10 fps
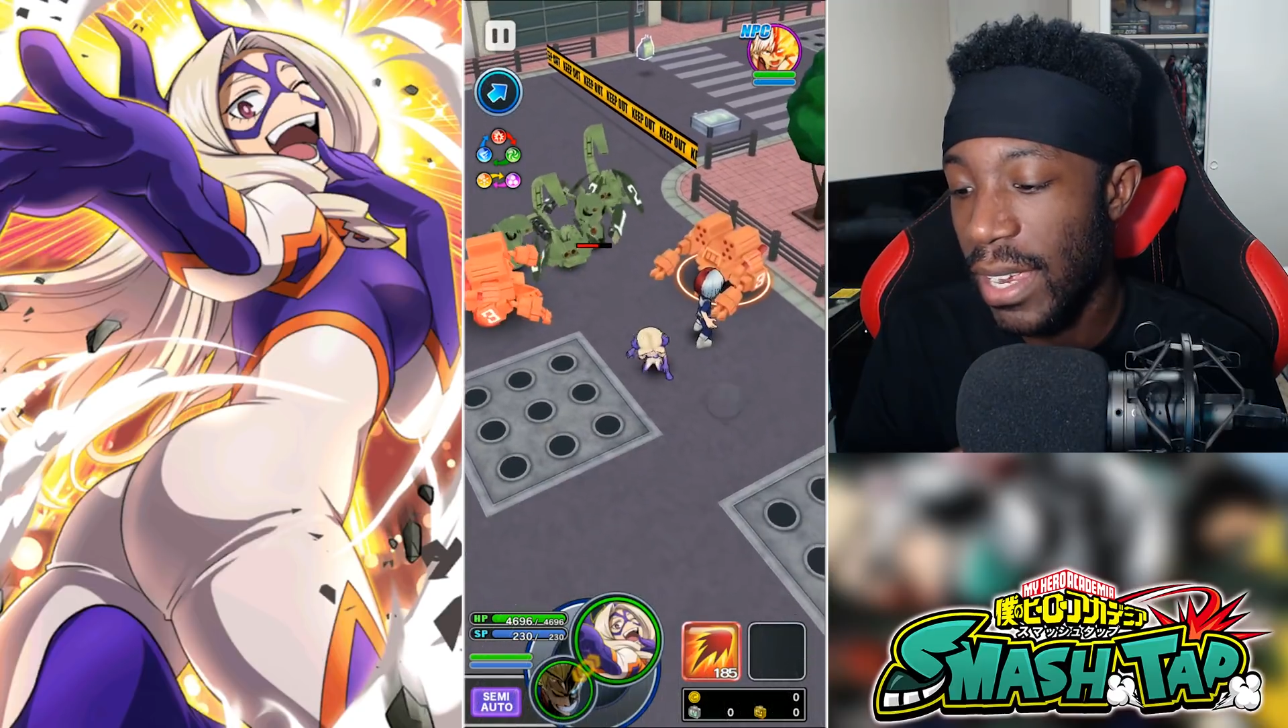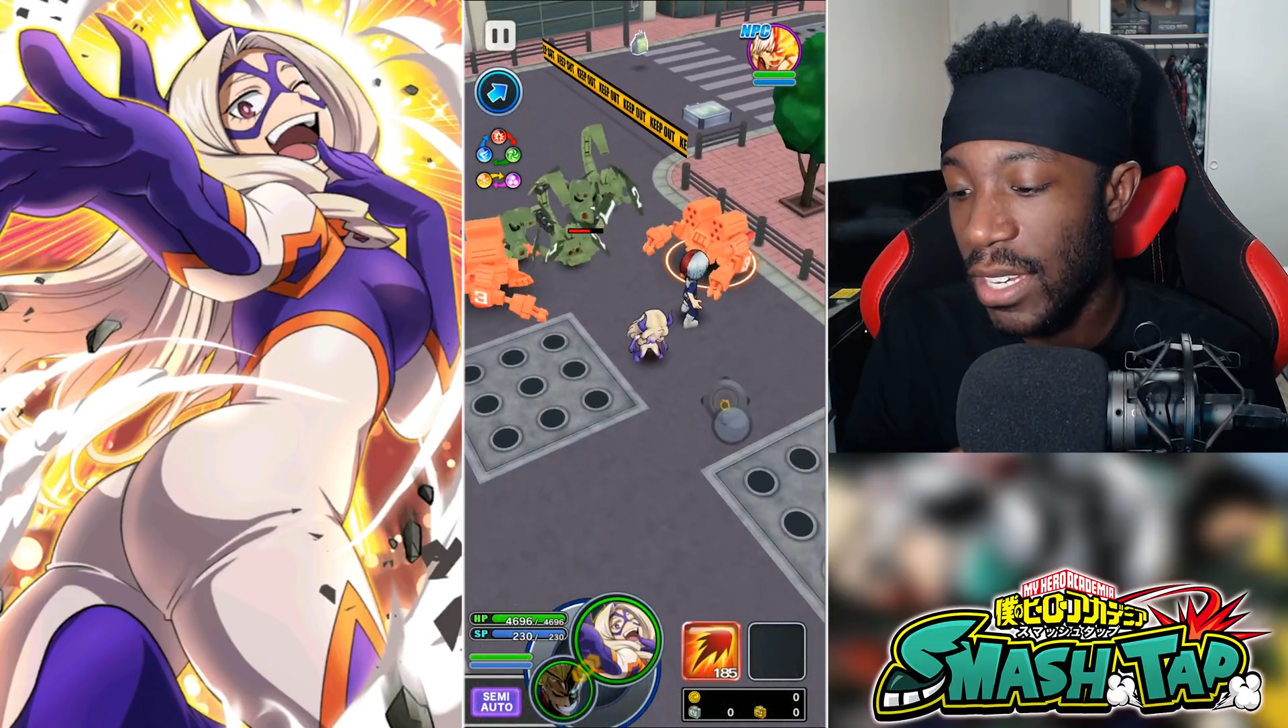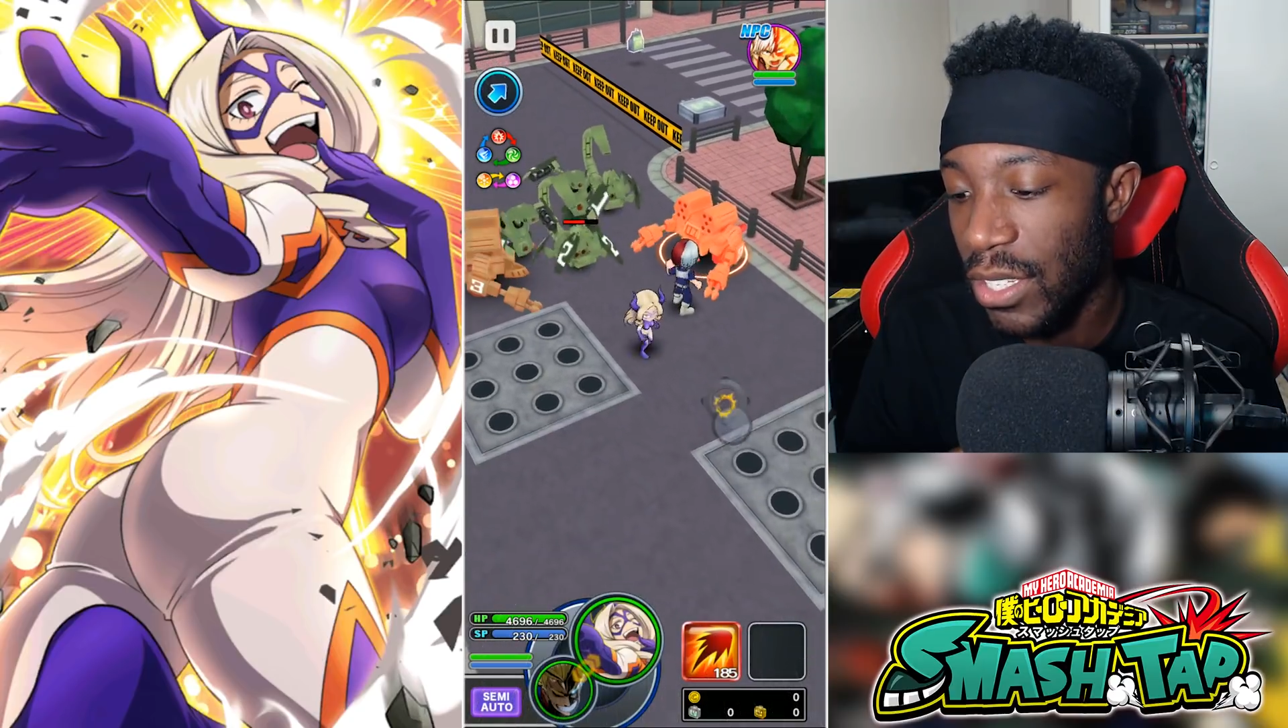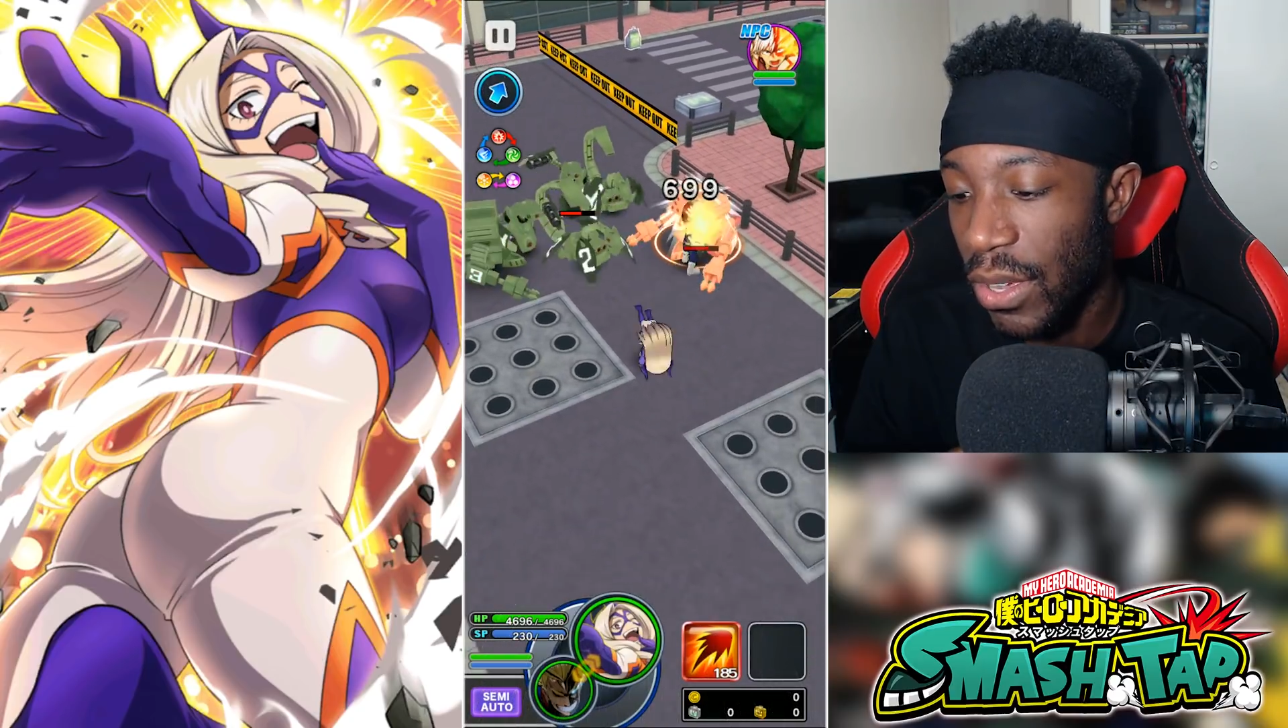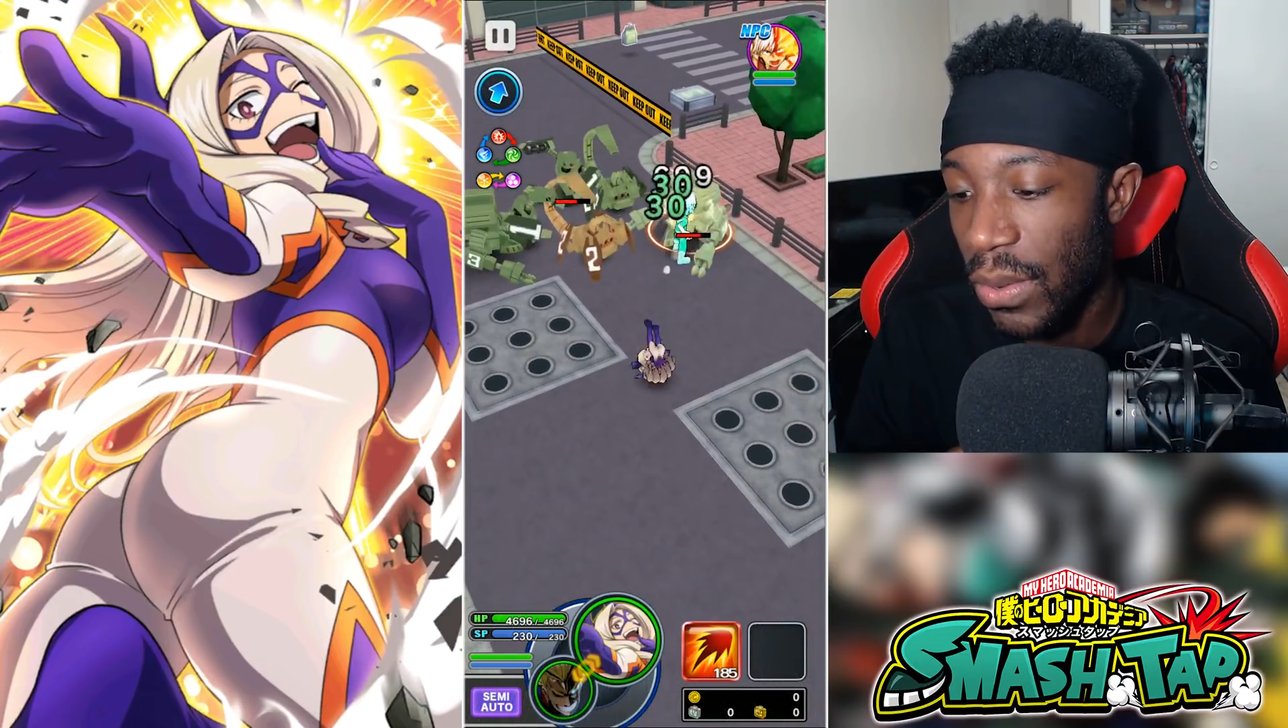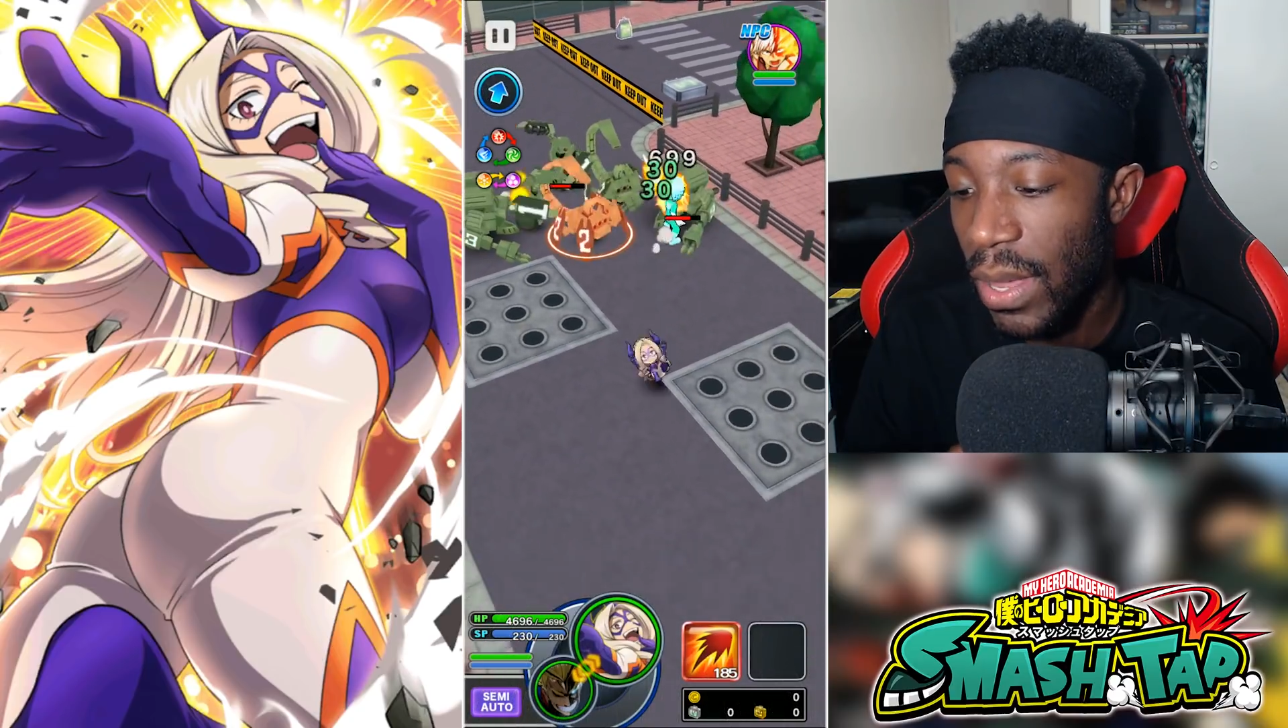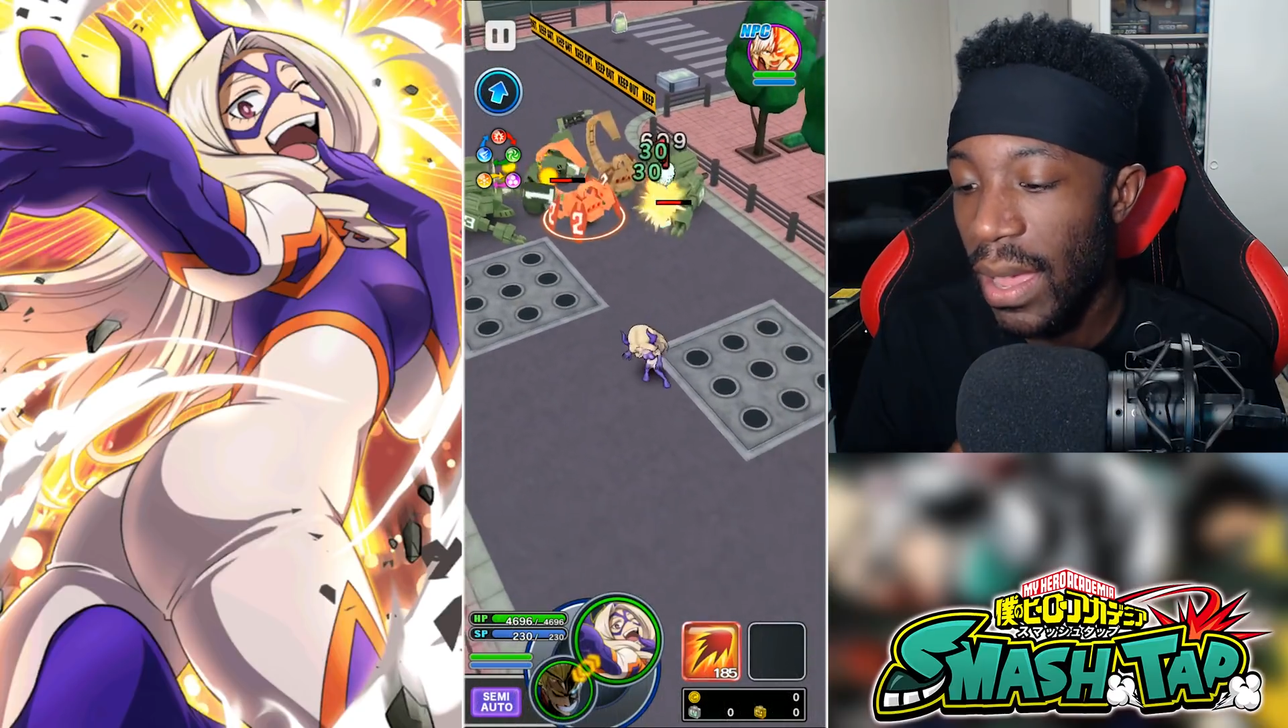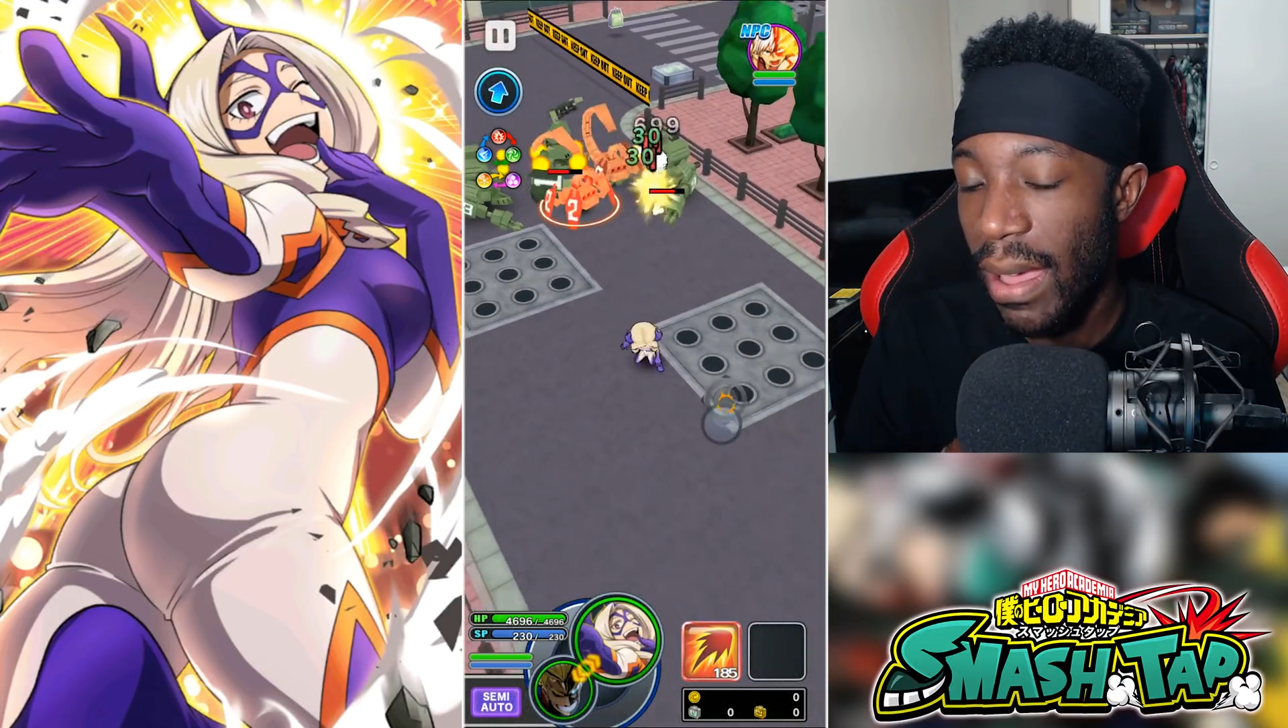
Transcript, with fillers: Lady. So